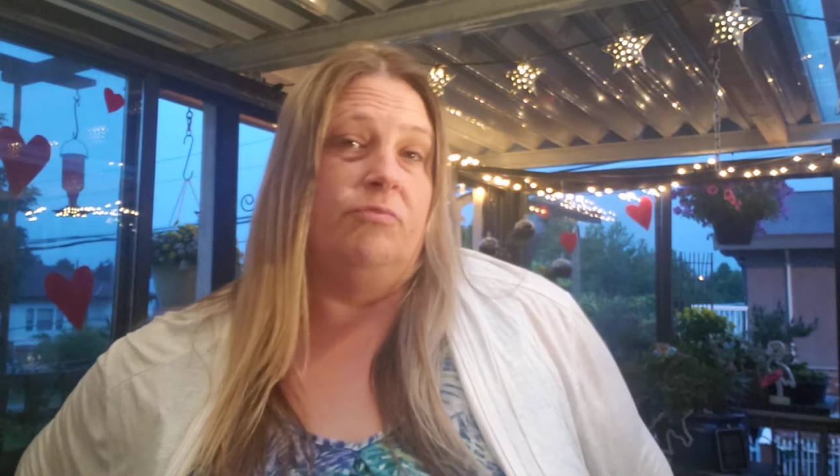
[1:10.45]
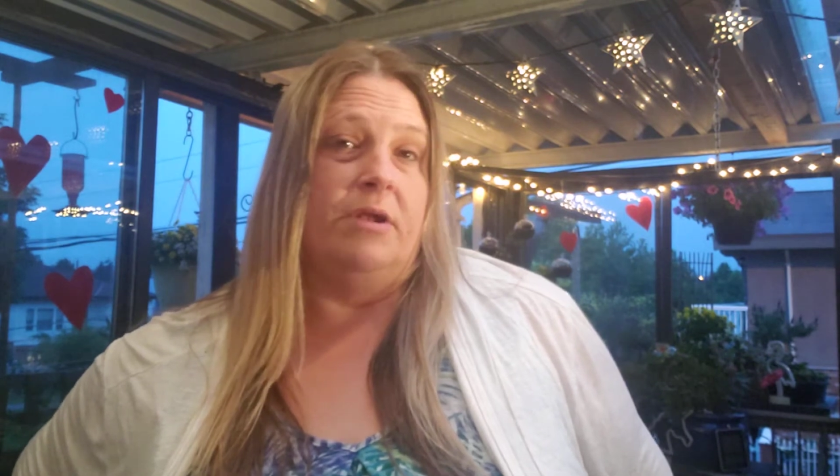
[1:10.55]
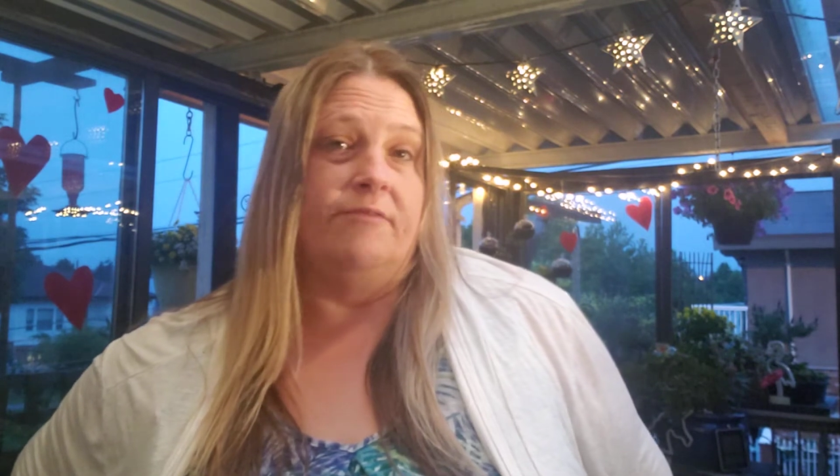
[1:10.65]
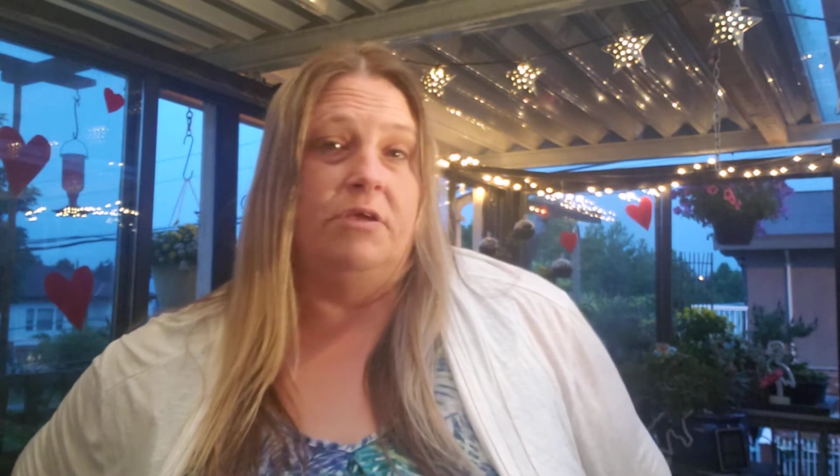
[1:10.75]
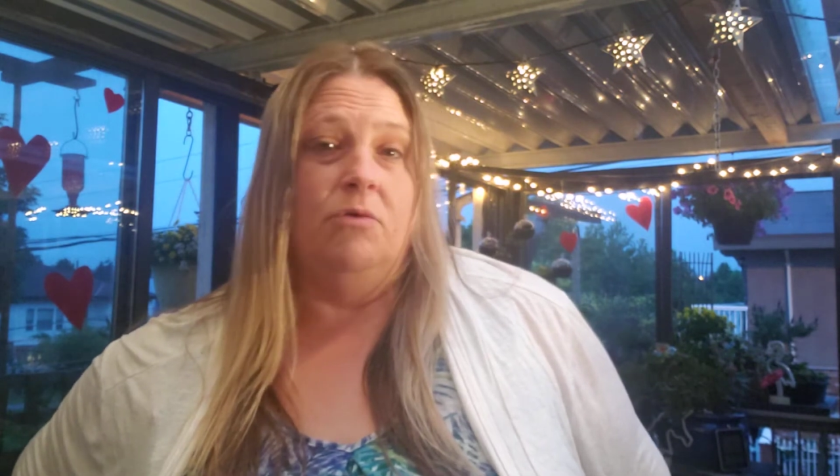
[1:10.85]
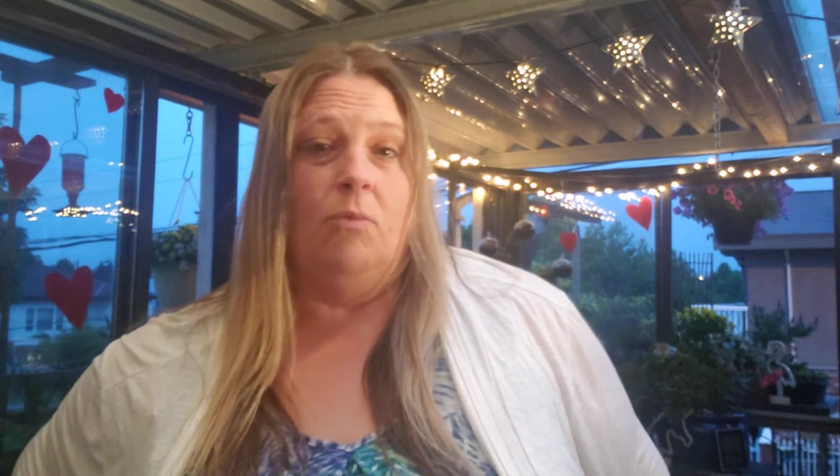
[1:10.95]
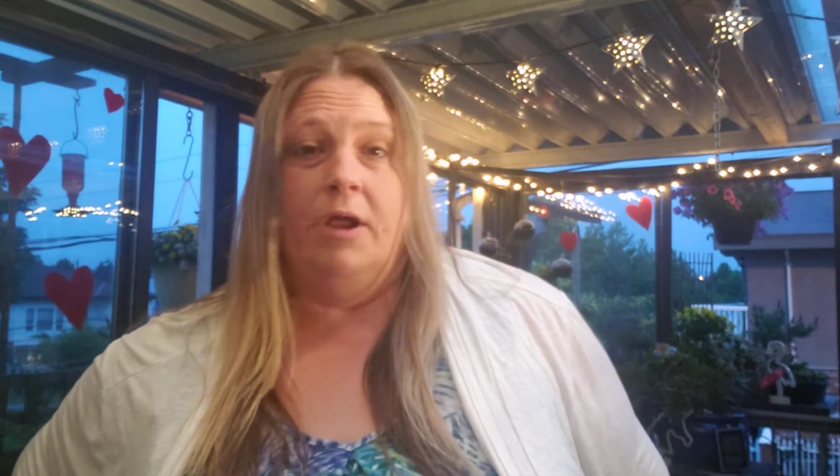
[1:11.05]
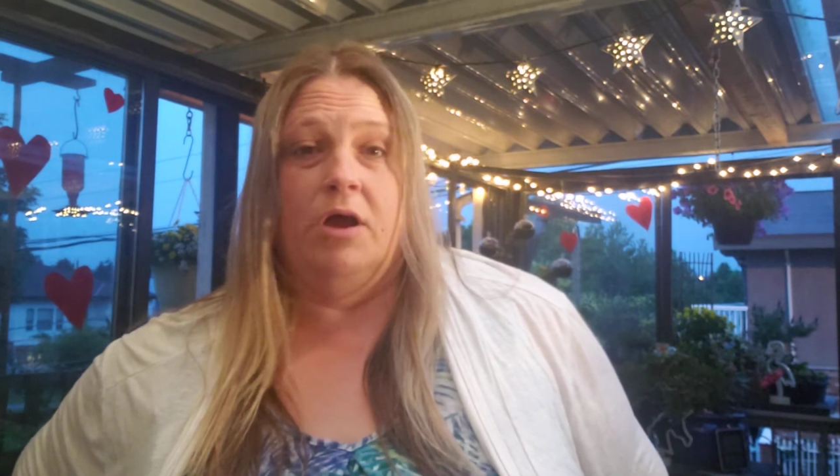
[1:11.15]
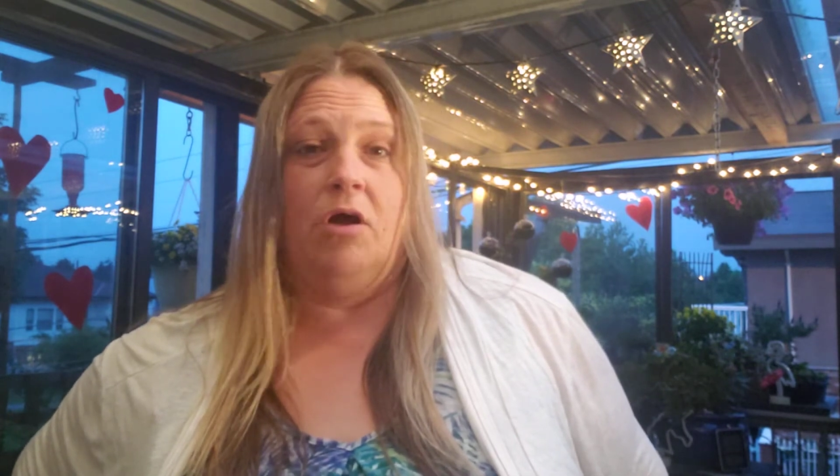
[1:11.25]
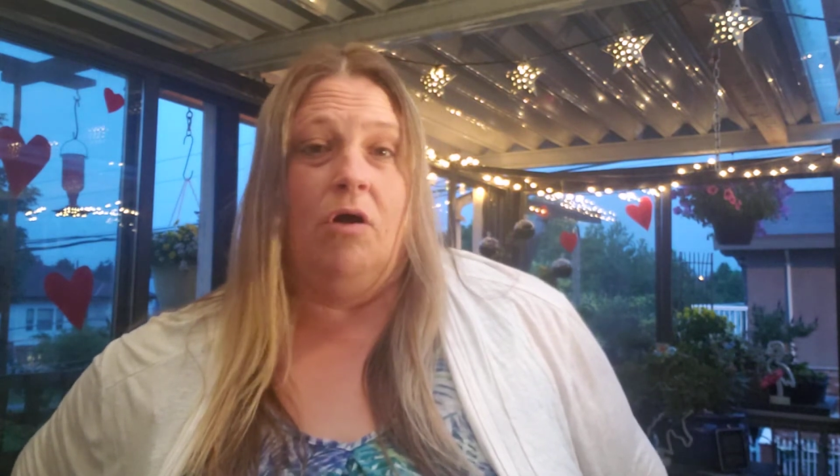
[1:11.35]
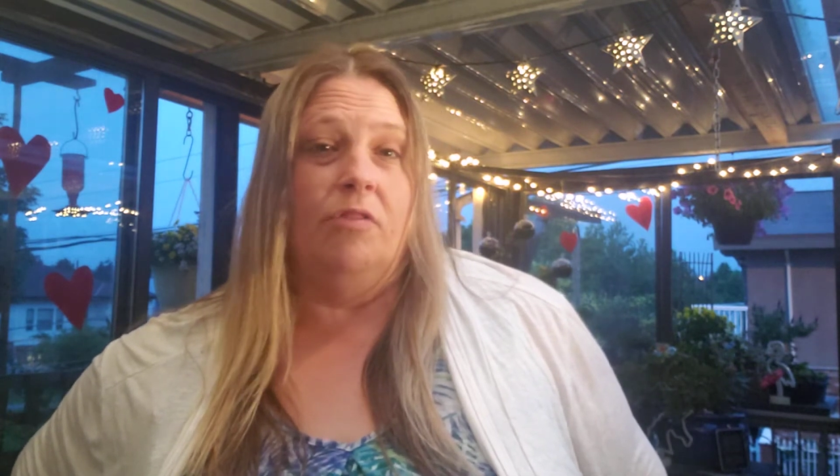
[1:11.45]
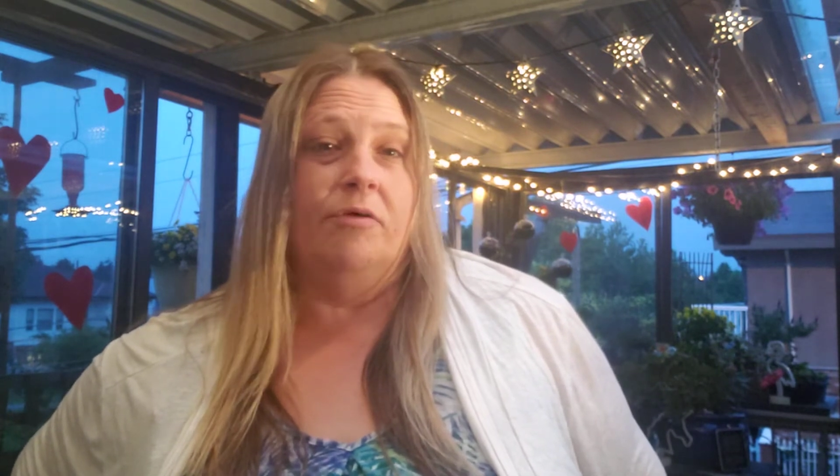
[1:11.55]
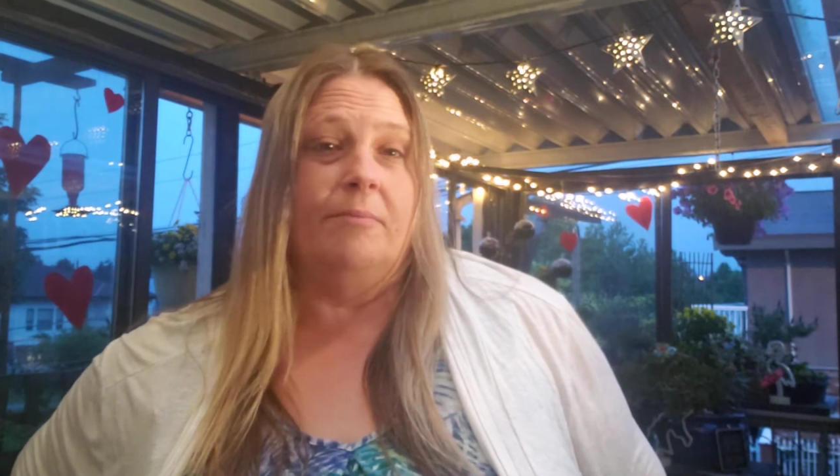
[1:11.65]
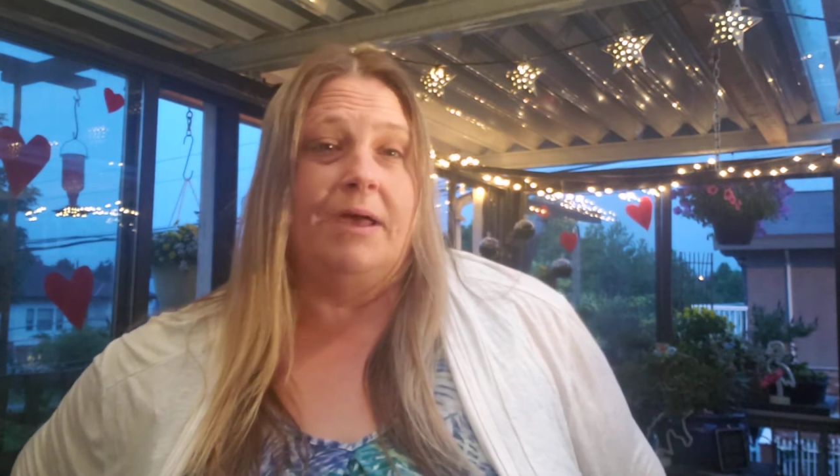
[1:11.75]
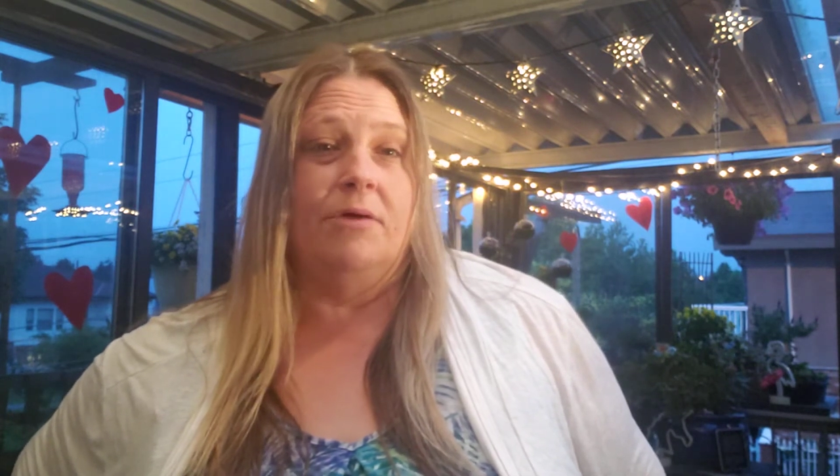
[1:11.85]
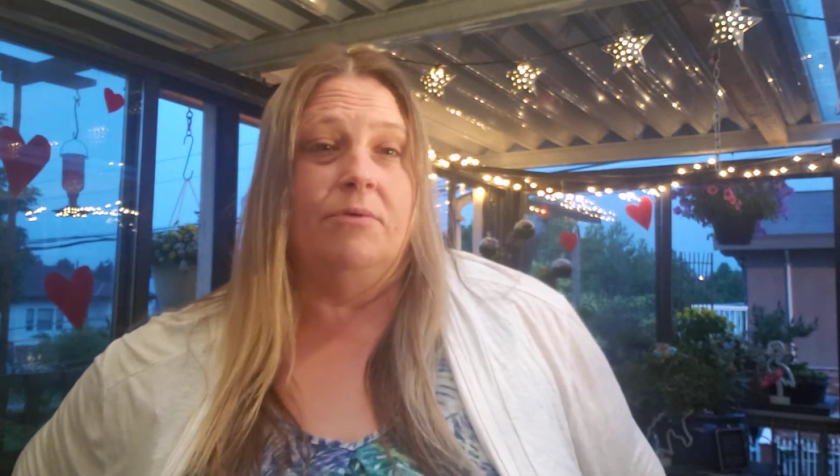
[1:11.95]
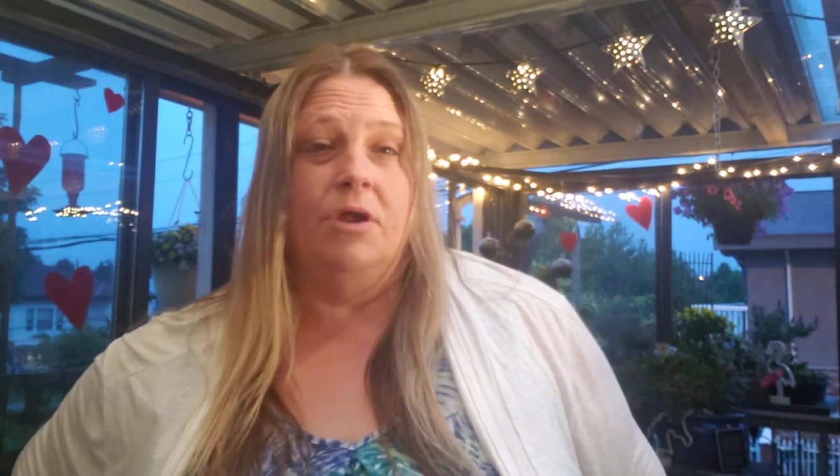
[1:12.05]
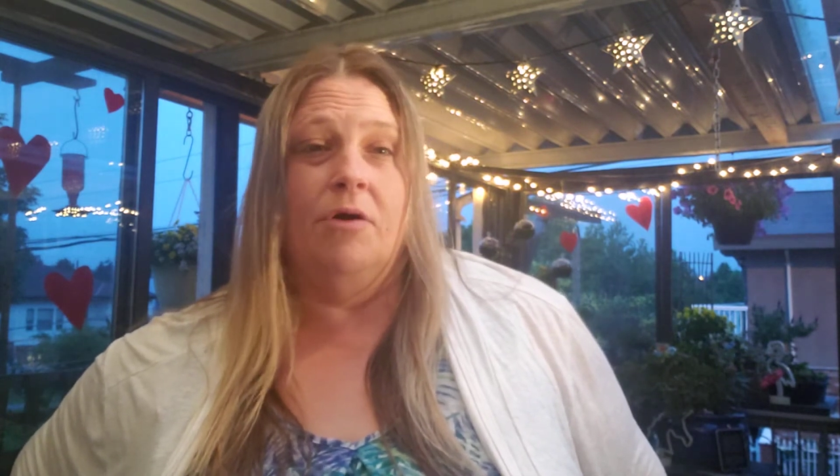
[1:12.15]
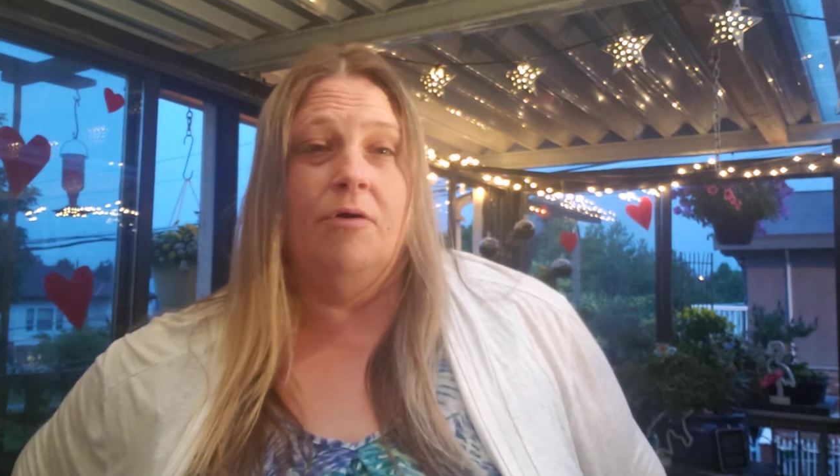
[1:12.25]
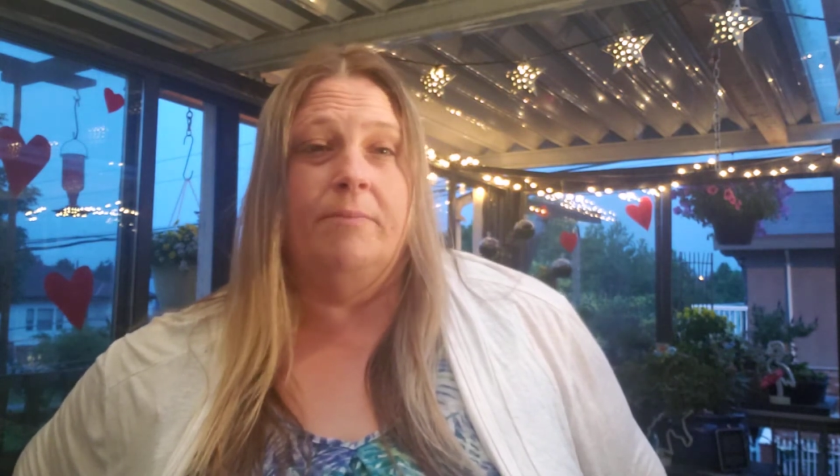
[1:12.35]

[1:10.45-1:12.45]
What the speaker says: whatever you want to call them, I don't know,